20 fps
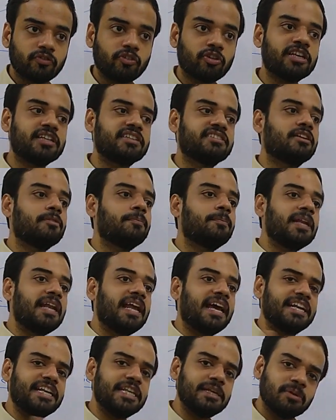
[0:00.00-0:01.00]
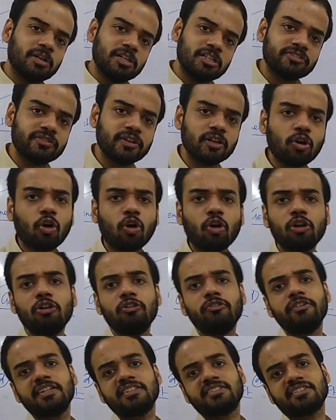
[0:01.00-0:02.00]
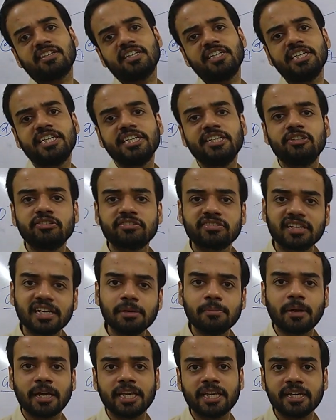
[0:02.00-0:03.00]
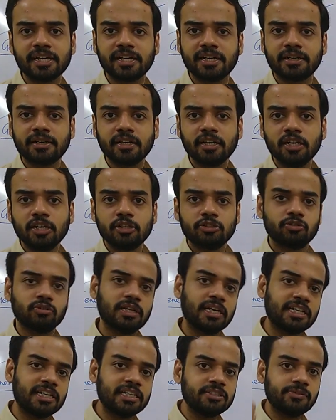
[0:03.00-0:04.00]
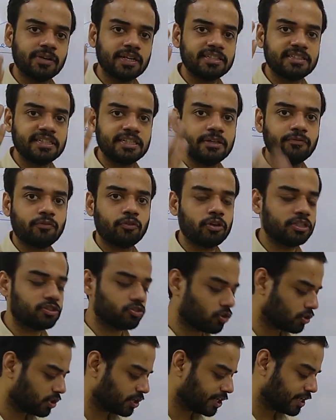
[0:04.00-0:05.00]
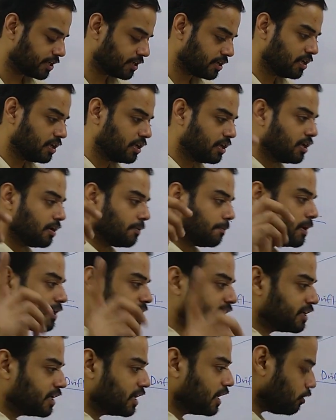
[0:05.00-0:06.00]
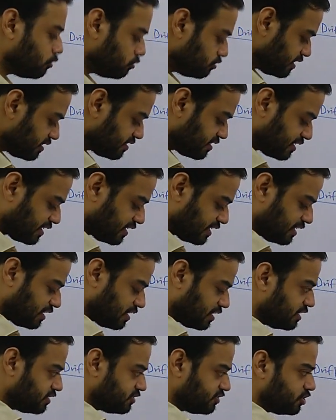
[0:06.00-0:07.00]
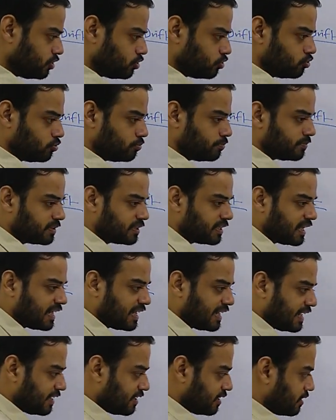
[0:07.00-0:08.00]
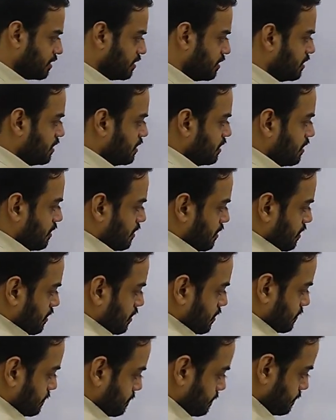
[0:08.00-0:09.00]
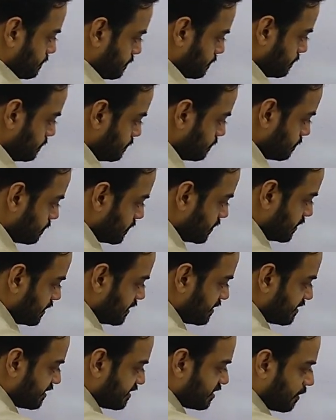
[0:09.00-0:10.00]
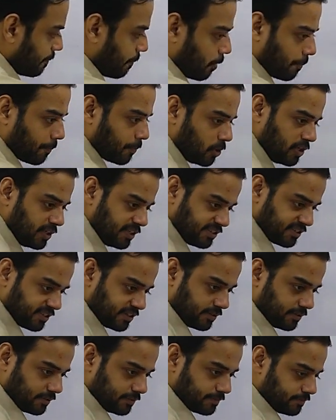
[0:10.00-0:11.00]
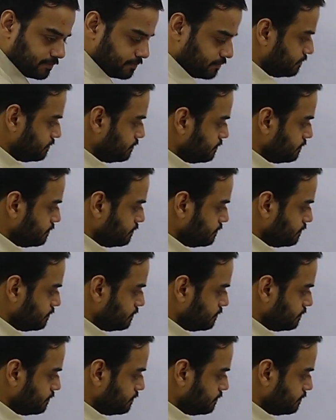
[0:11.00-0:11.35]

For example, animals will always continuously migrate. So that is why gene flow is occurring. But now just assume that this is a population,